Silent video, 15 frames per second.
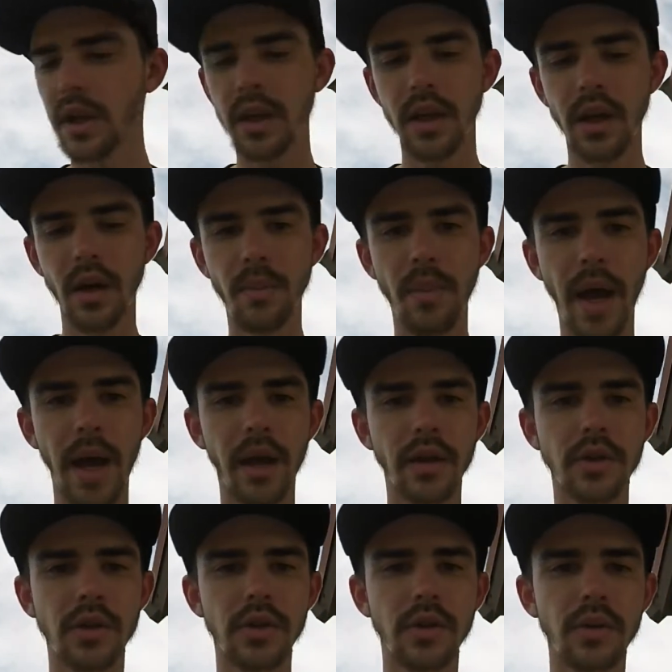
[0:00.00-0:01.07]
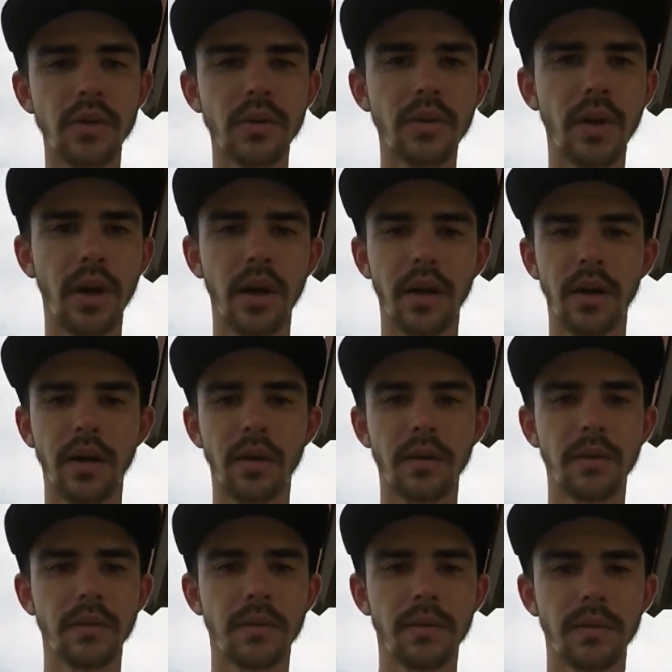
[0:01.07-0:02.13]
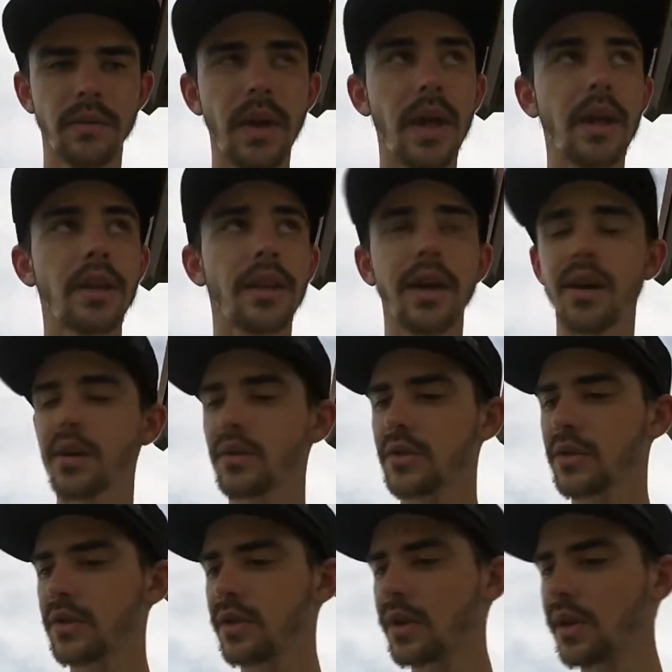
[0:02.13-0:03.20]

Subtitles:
get a bag or two of 1/8 ounce,